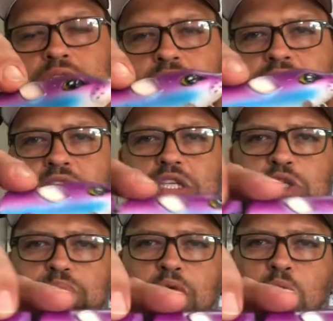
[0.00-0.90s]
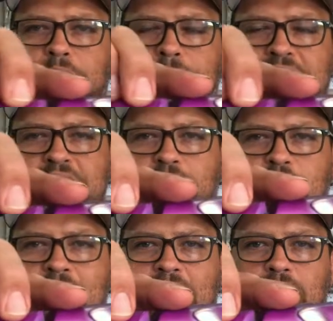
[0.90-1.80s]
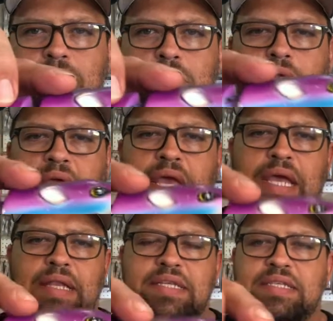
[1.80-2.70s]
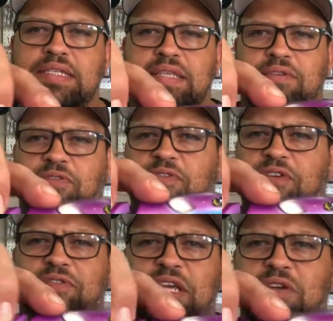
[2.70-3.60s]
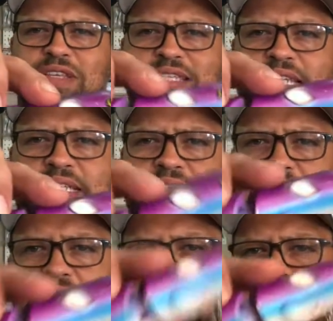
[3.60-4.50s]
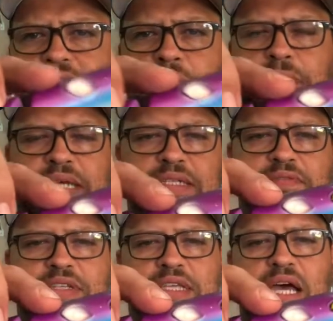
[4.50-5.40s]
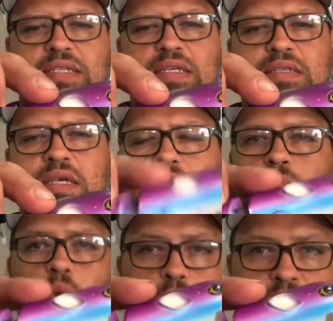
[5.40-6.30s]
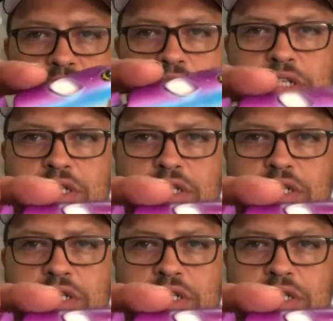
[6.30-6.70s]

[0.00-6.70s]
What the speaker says: This is a Spro BBZ rat, and this is the 50 or the 60 size. It's the biggest of the sizes. Morning Dawn's the